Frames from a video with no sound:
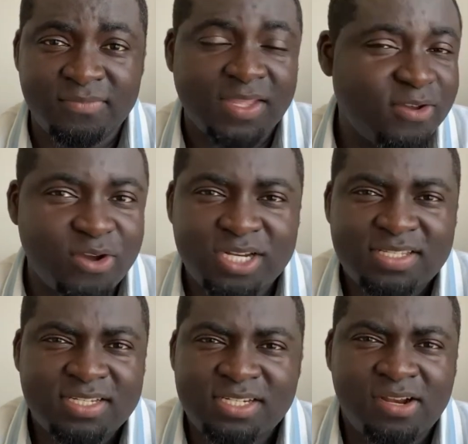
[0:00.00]
God is
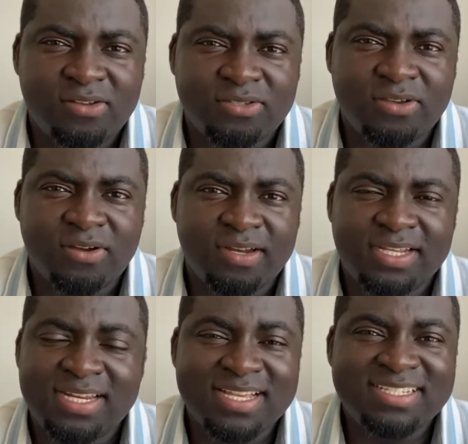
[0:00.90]
a jealous God.
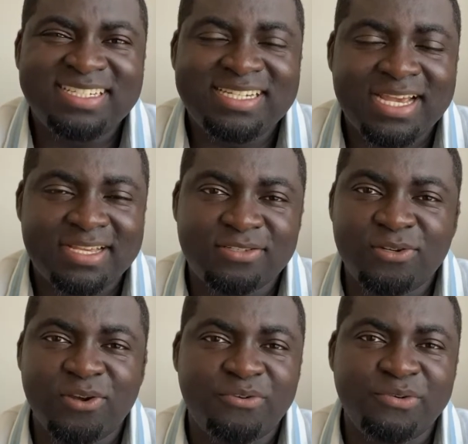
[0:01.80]
He doesn't share his
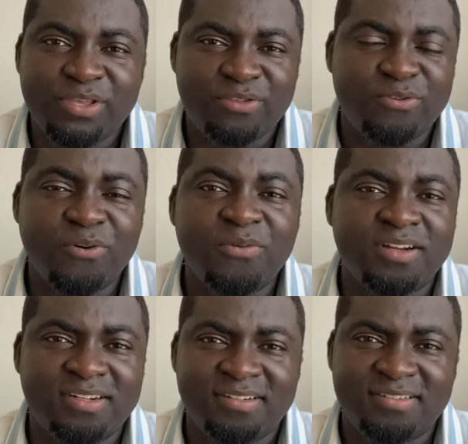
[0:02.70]
glory with no
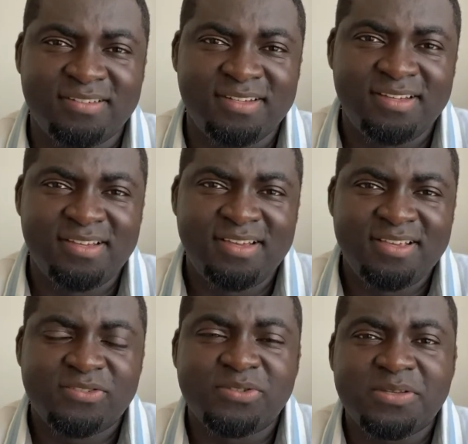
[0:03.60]
one.
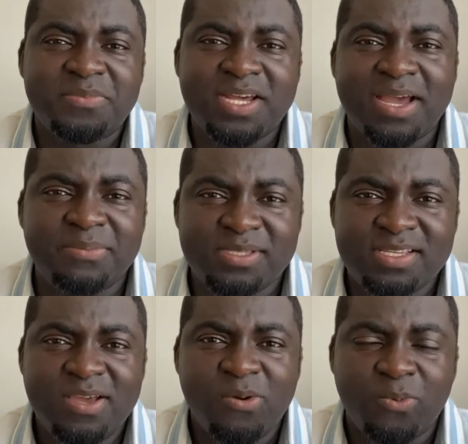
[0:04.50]
So sometimes
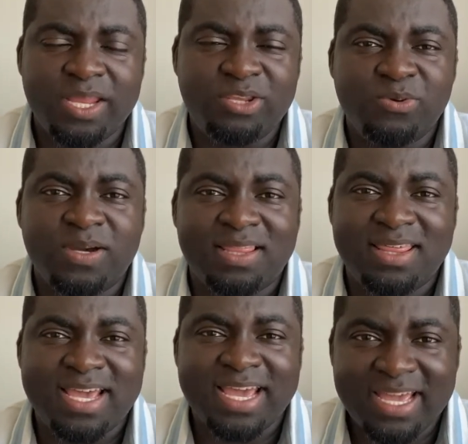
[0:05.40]
when you are
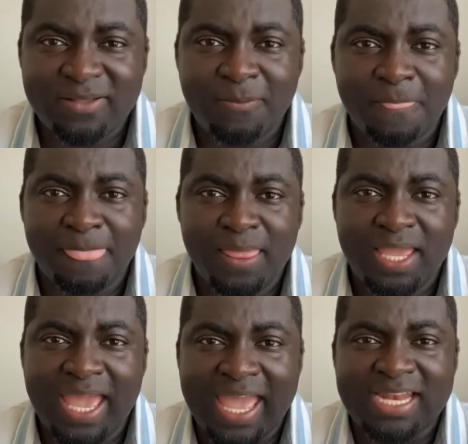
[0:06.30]
there
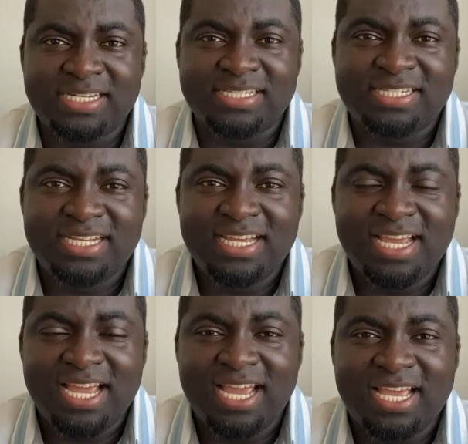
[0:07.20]
and
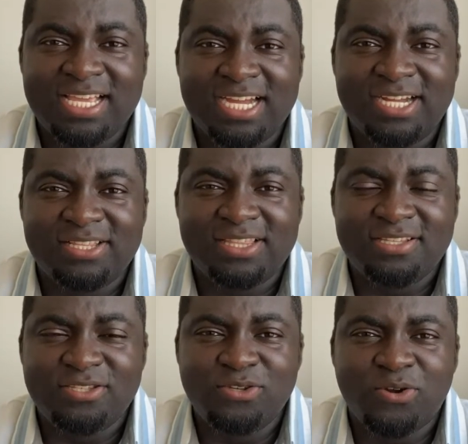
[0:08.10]

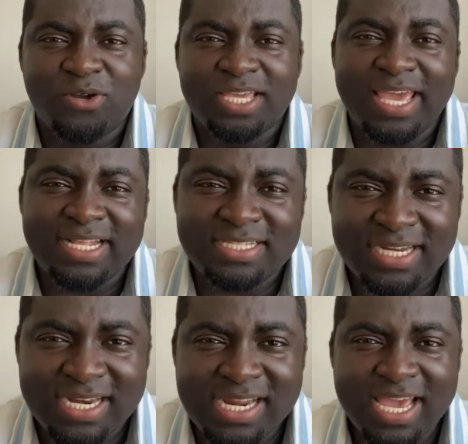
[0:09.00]
you're not getting
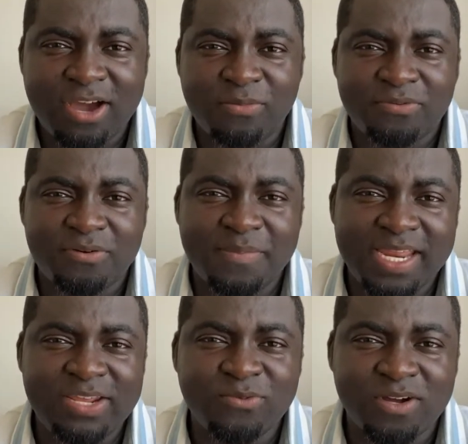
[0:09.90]
any help from
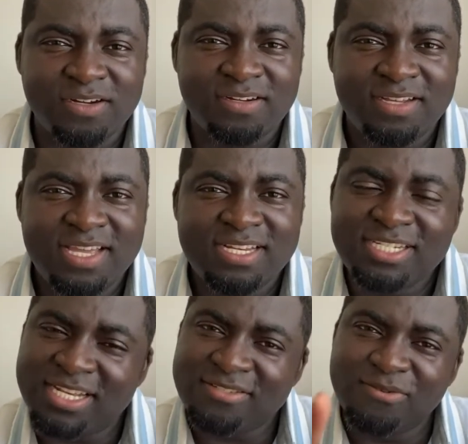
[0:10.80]
anyone,
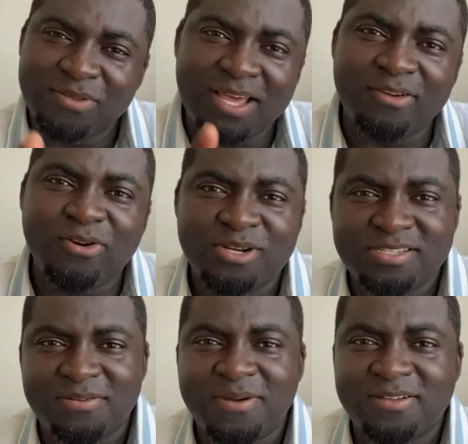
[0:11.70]
just know that God
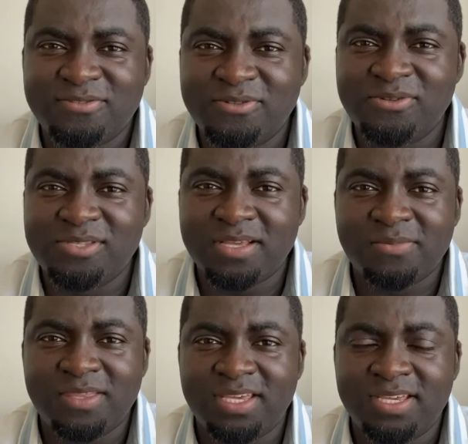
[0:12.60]
is about to do
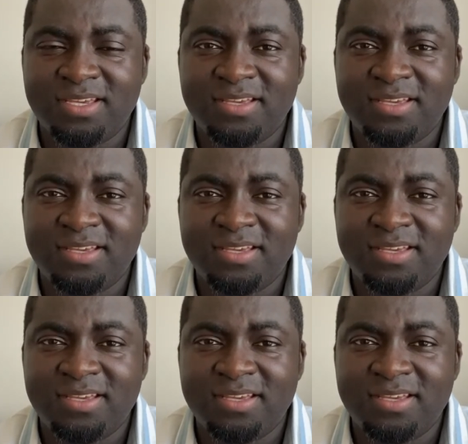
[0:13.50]
something.